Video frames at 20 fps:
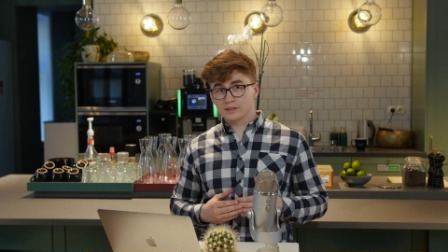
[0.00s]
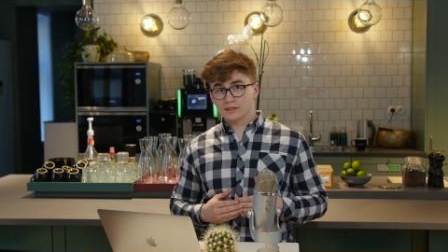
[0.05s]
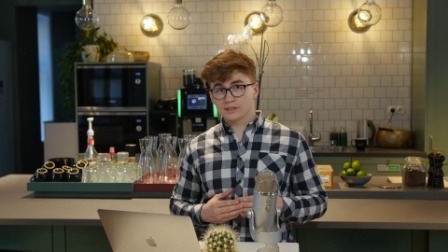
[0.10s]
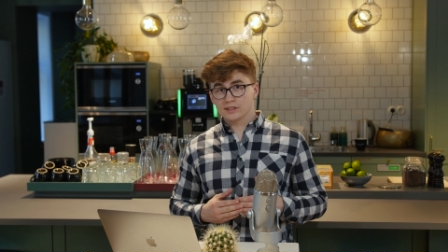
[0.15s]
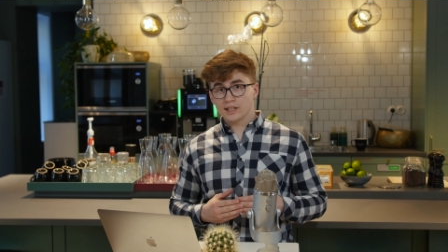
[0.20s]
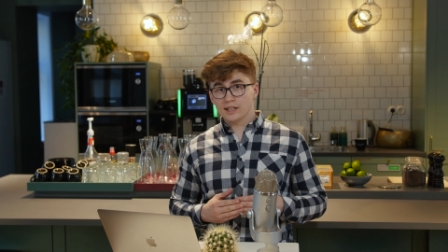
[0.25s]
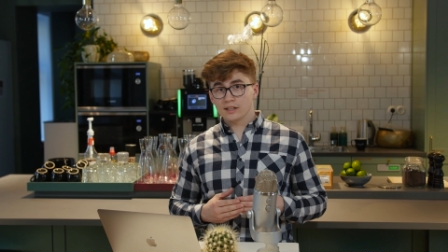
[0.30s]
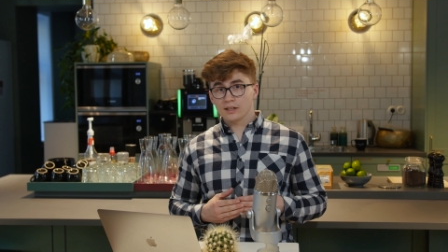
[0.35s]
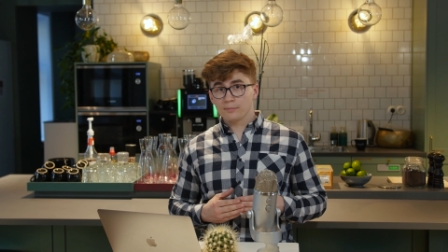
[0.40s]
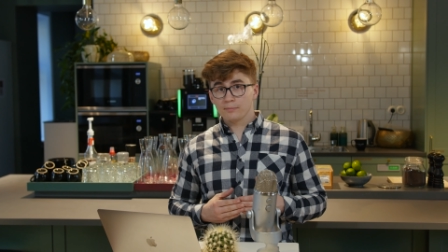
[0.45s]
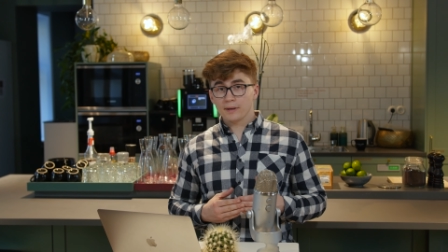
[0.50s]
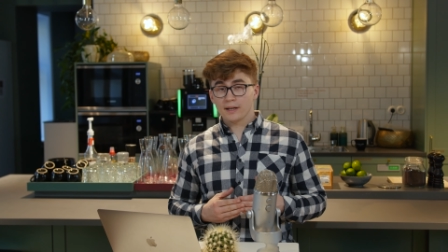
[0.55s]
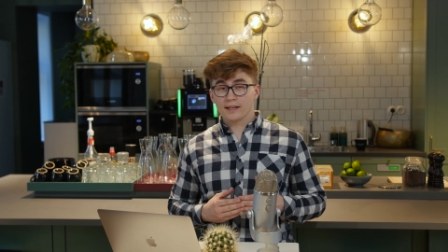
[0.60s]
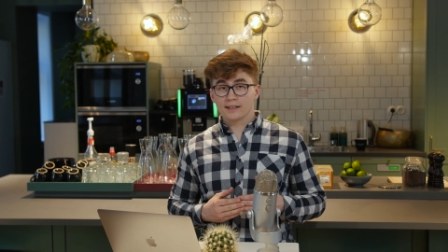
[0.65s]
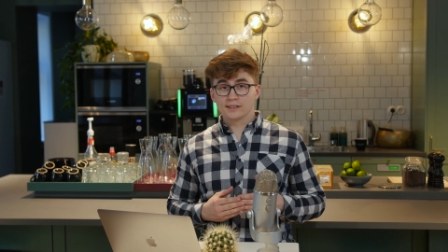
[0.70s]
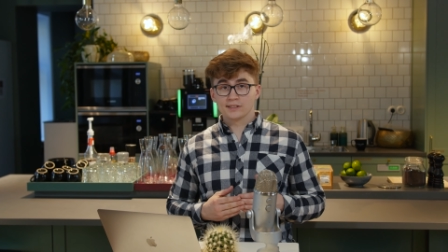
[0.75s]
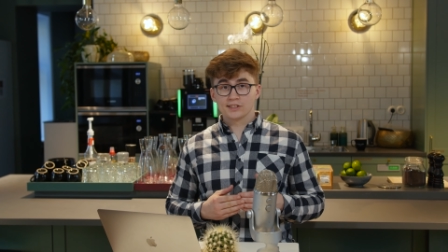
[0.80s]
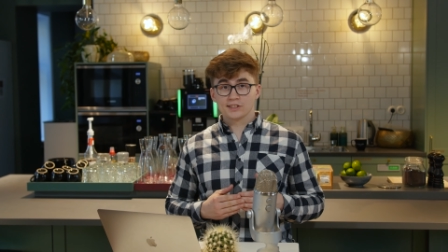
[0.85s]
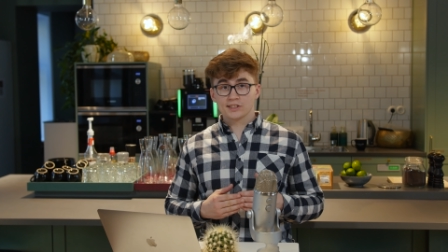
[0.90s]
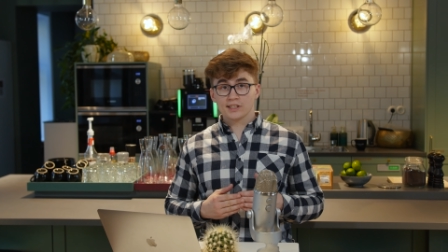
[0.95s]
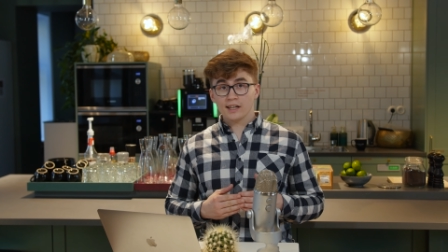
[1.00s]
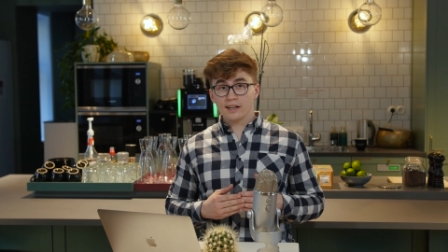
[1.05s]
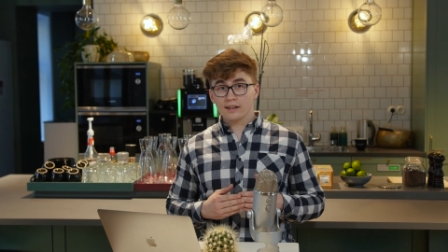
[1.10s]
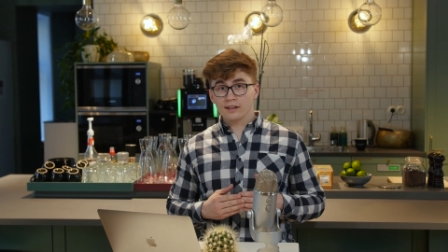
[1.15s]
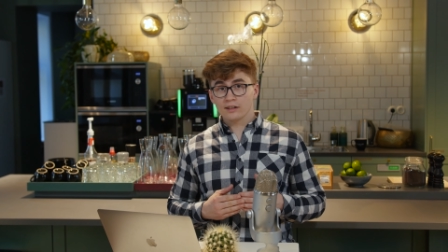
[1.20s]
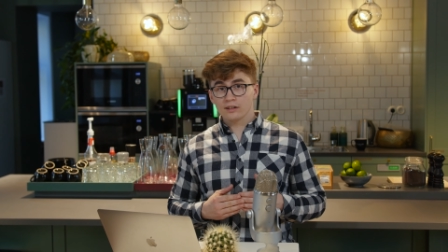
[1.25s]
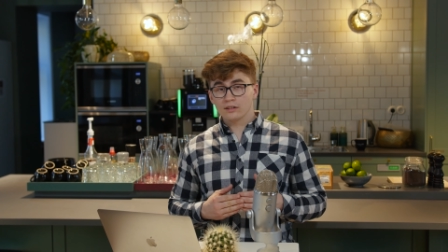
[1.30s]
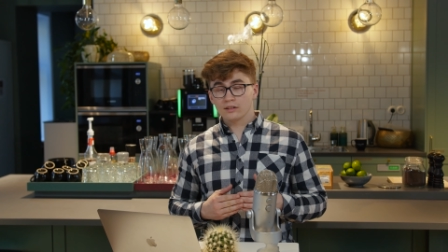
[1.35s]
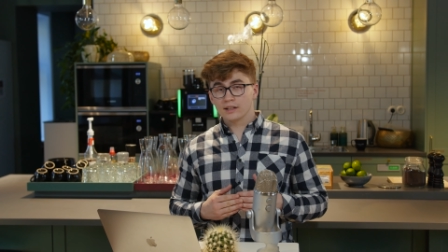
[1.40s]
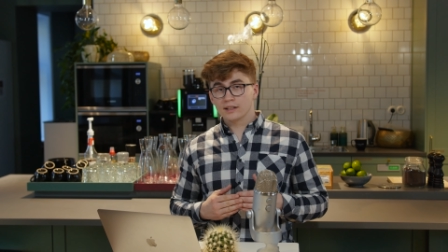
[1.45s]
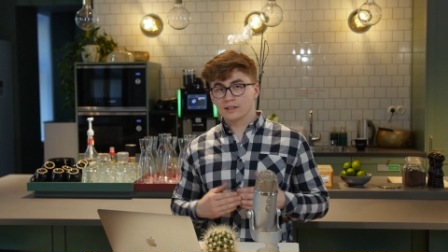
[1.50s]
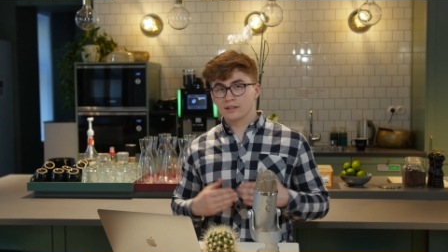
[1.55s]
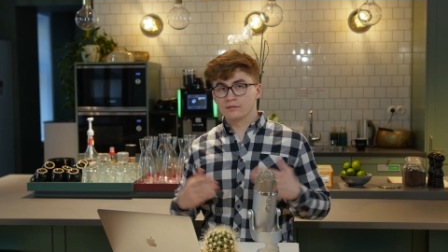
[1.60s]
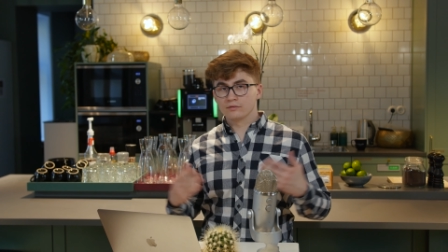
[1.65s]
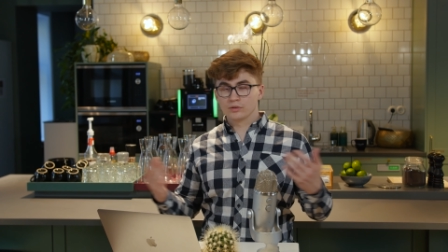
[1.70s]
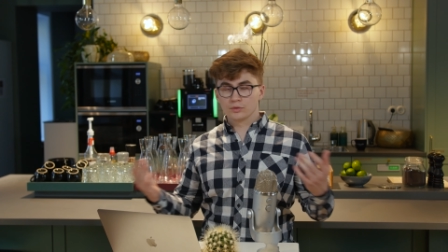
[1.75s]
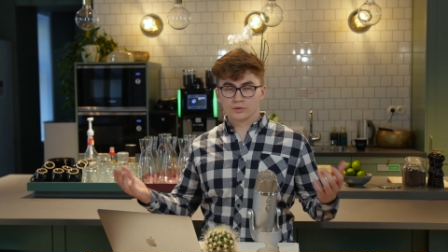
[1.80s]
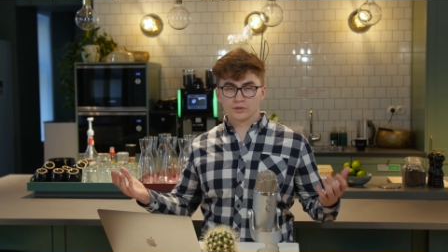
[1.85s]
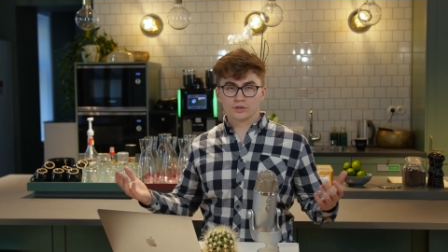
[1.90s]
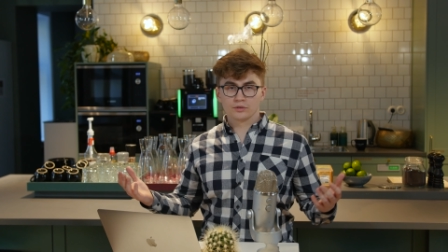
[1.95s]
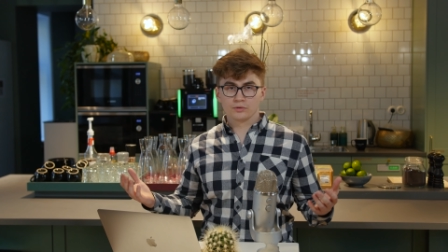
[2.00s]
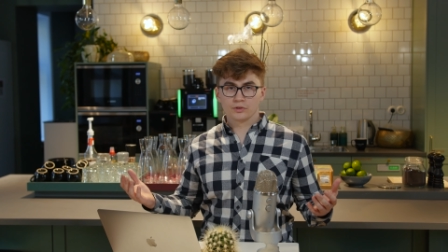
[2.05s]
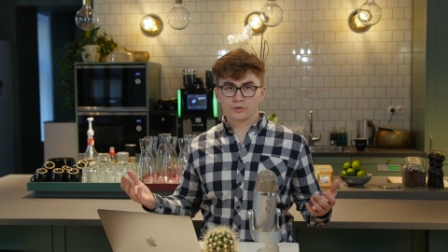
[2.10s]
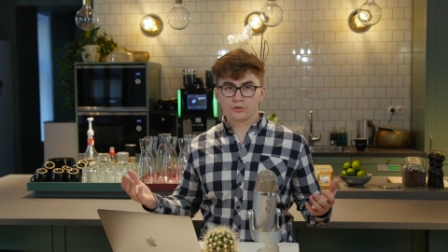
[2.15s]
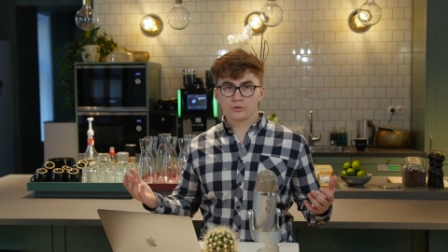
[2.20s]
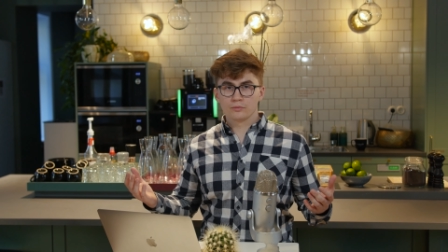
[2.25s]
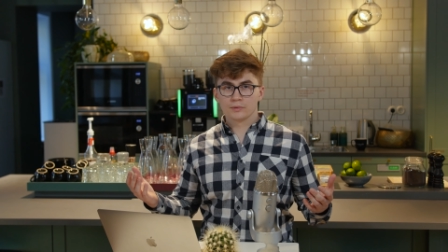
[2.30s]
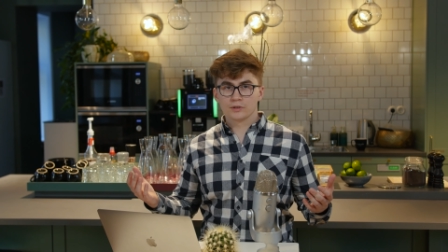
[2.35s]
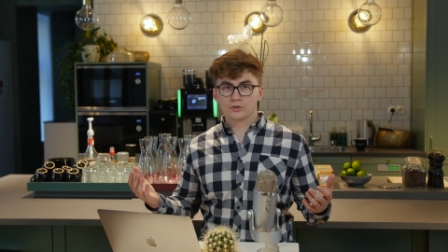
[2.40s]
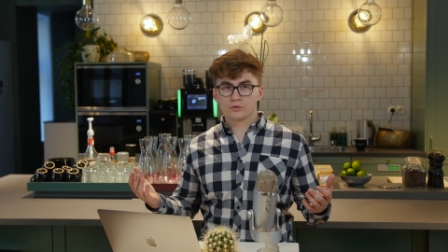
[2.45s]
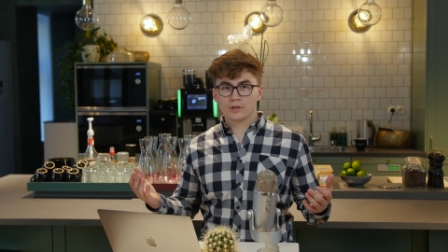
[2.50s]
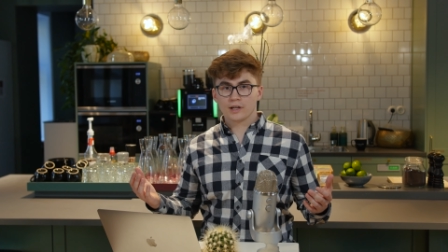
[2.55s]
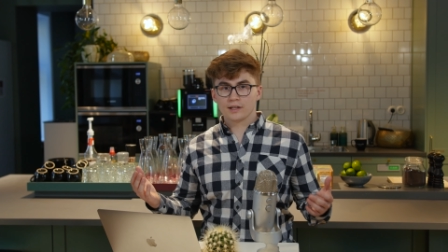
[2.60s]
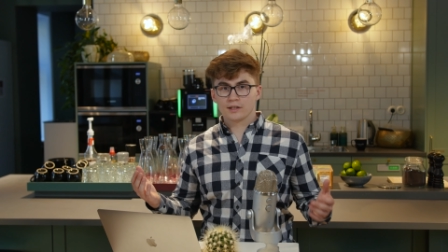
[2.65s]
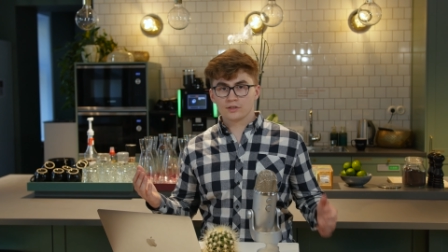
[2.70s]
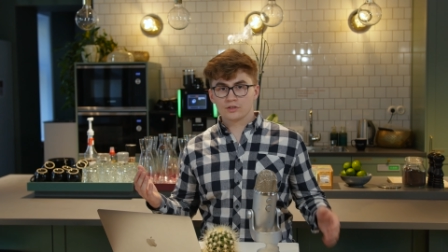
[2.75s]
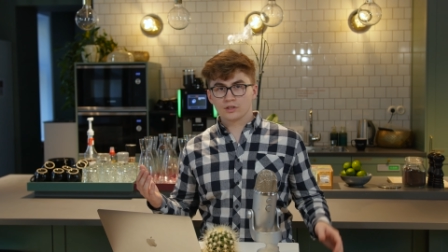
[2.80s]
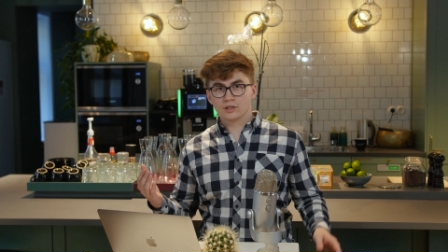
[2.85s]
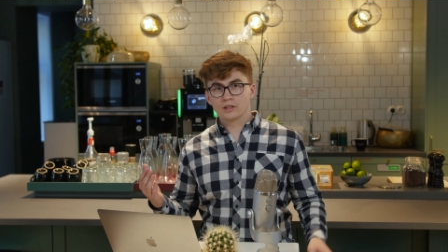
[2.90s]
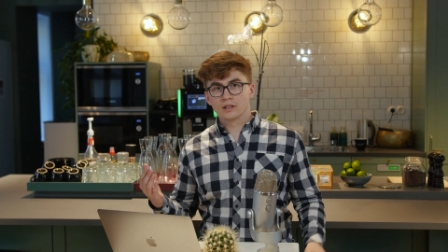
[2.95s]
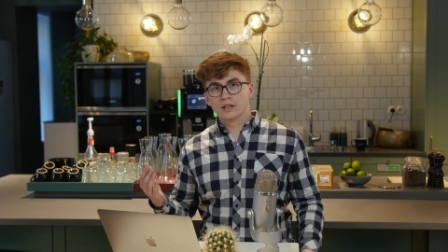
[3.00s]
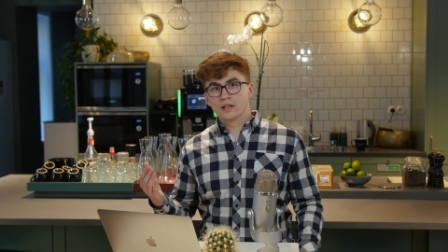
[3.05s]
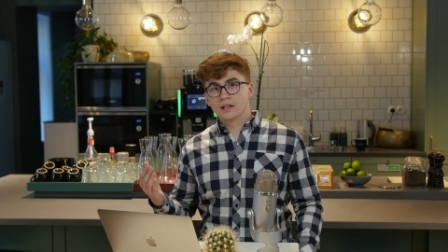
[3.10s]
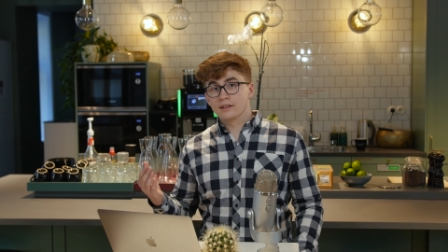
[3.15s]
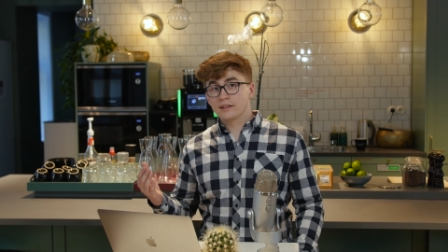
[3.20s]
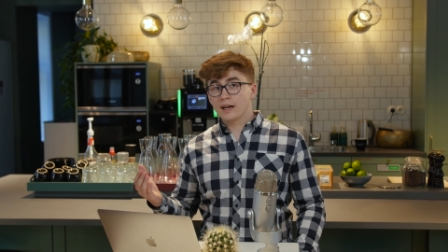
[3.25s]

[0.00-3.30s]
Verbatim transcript: set up and scale an influencer recruitment strategy.